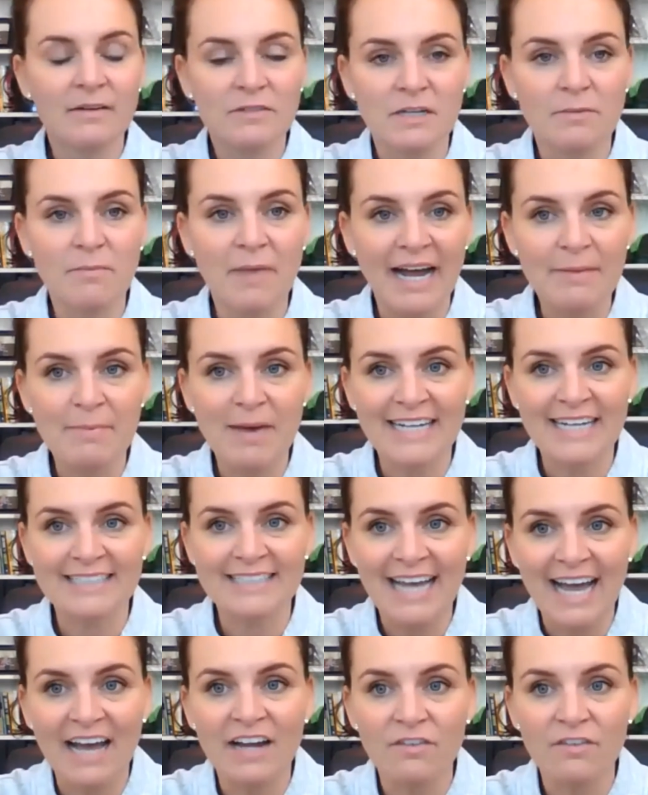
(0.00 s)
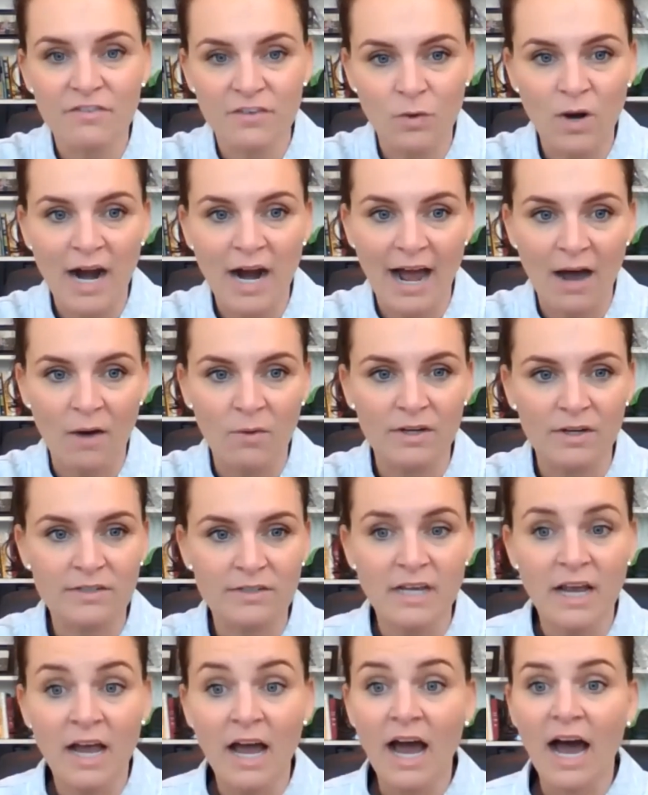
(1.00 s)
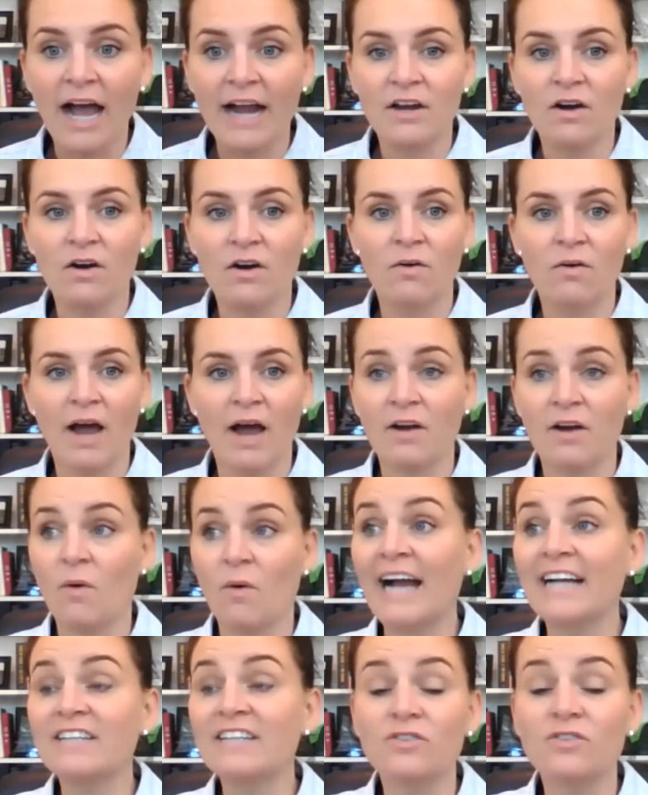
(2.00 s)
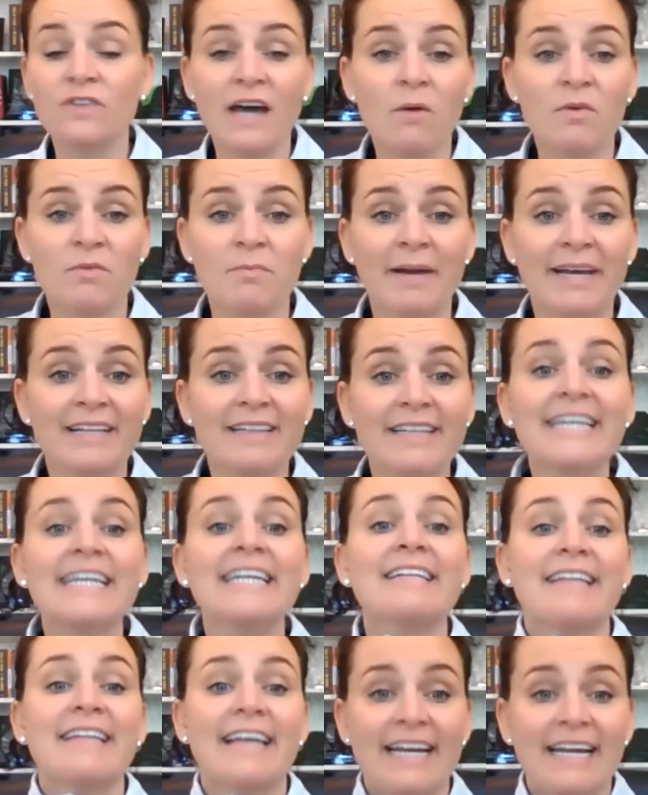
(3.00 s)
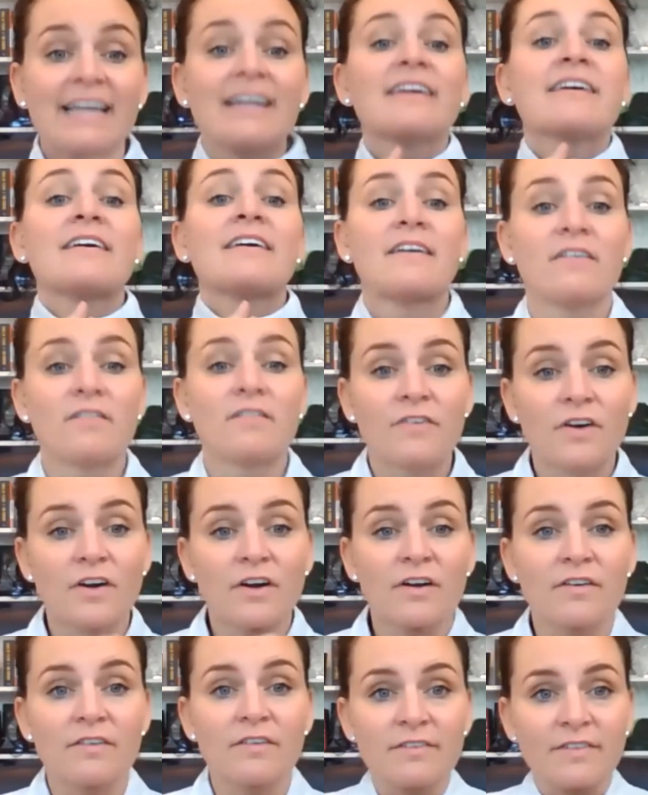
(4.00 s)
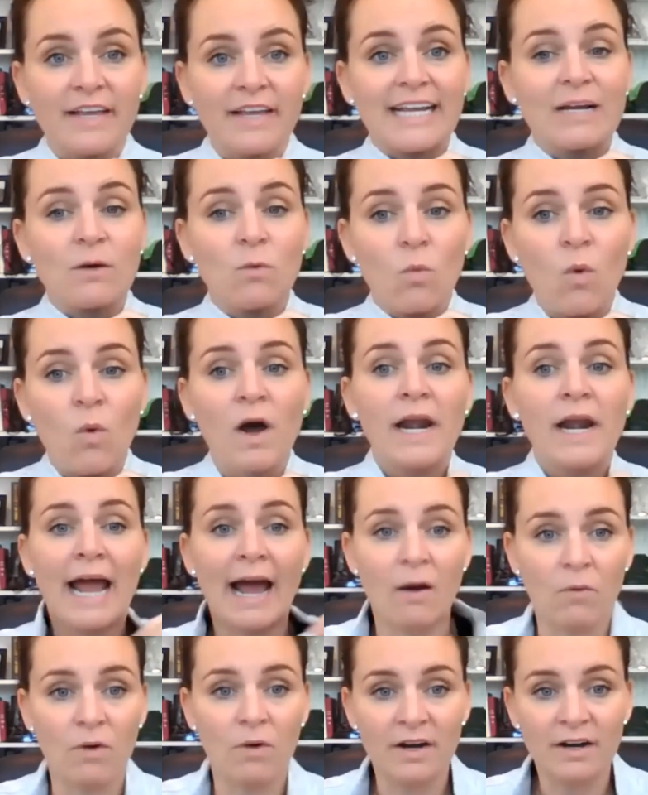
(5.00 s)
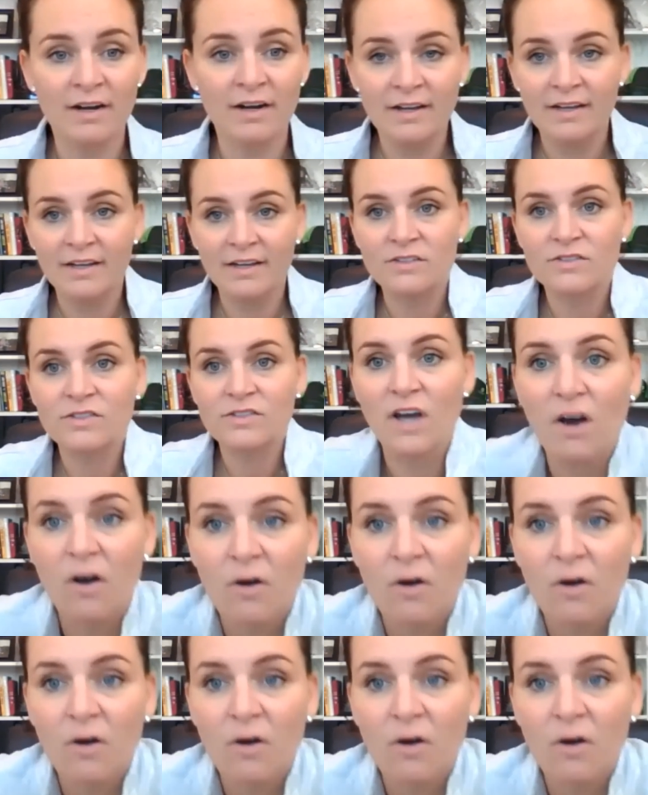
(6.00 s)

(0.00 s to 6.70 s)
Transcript: to buy back 10 of your hours? I know I do that with my cleaning lady for like 1 hour. So